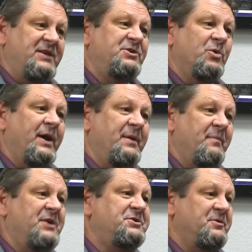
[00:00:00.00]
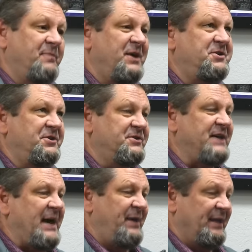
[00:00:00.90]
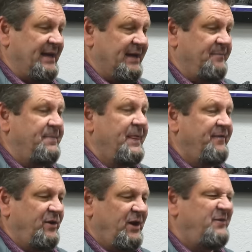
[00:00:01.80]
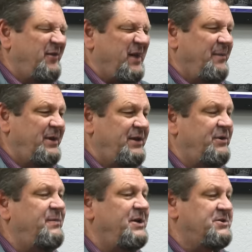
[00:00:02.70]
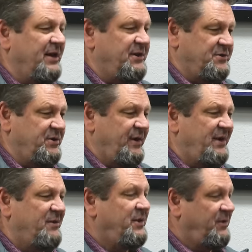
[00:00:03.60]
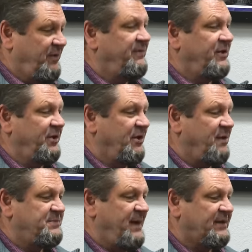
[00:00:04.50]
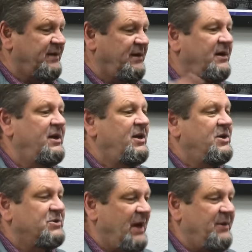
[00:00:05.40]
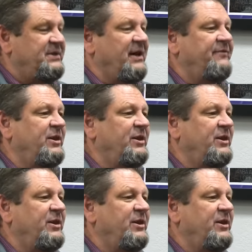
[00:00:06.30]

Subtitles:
be the easier way to measure your timing. Like if you don't have your thumb in it, you would measure like your two-hander, with even though your arm's back there. So I would